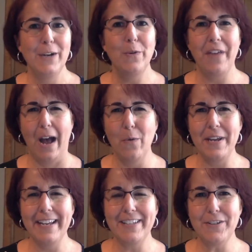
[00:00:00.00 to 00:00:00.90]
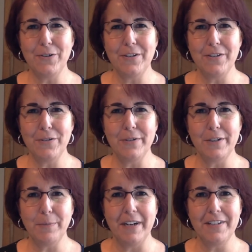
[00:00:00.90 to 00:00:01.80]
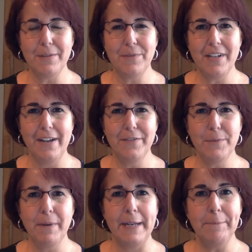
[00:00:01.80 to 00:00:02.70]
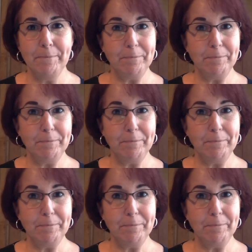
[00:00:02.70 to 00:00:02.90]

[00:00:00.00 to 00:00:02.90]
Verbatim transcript: with how we get students to express themselves but